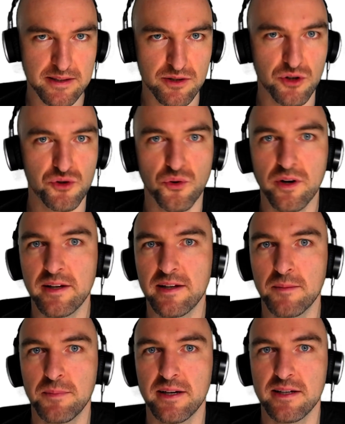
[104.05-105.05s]
So the drawing
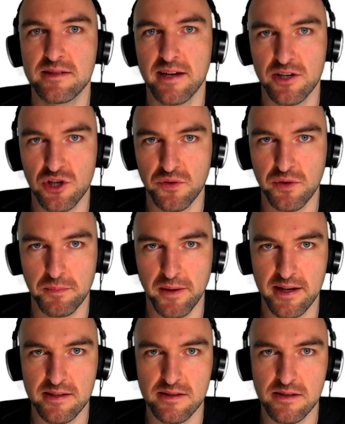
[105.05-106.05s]
tablet essentially
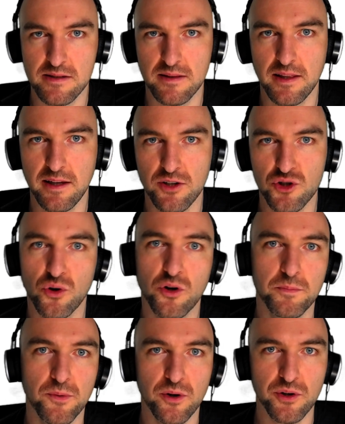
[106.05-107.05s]
replaces the
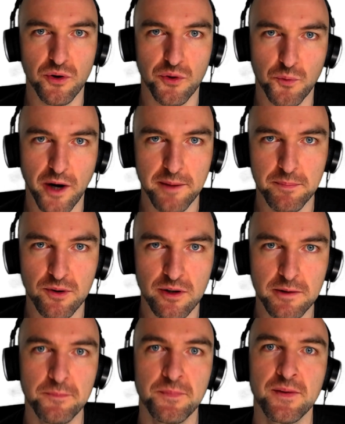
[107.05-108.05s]
chalkboard or the whiteboard.